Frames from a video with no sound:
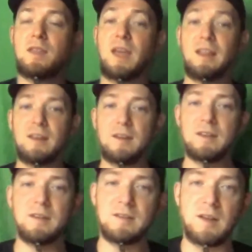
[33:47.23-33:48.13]
that
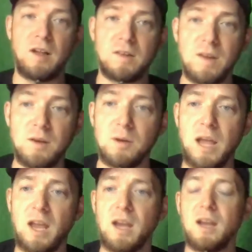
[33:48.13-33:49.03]
is also
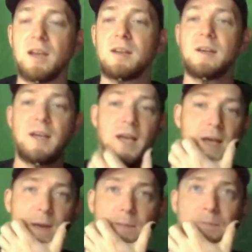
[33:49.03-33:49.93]
a
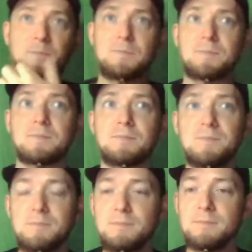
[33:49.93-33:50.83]
um,
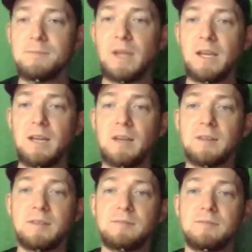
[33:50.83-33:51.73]

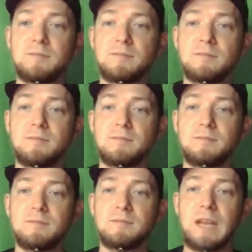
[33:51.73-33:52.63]
uh,
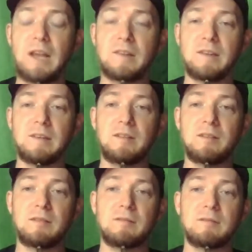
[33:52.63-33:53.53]
an excellent
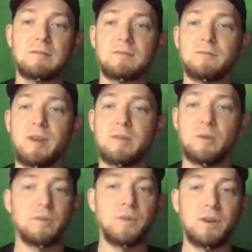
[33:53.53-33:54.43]

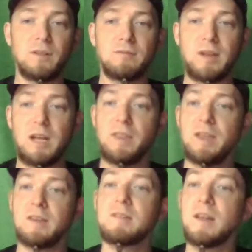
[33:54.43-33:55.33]
resource for all
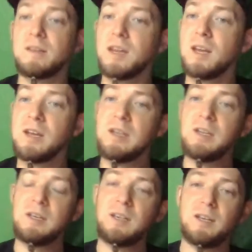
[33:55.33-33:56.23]
things salty.
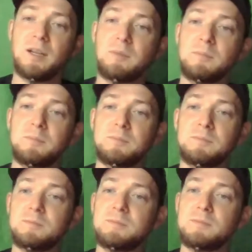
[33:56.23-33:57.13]
Um,
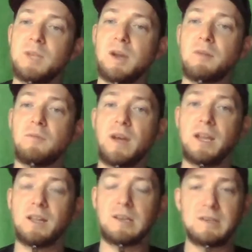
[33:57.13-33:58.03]
you can
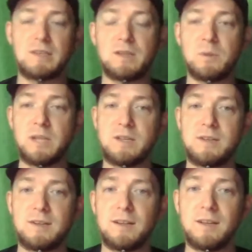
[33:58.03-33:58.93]
find links to
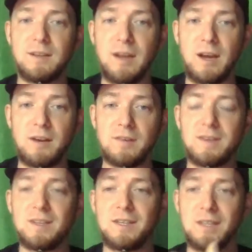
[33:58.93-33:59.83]
Twitch and
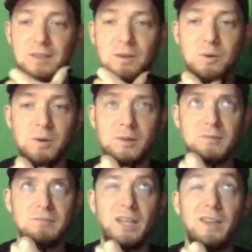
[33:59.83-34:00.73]
IRC, Discord,
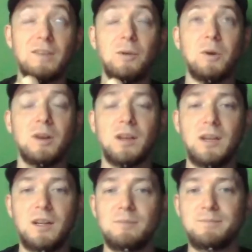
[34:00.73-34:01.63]
not Discord,
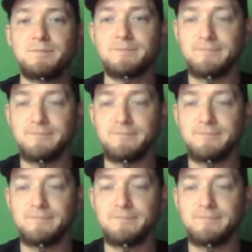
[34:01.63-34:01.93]
um,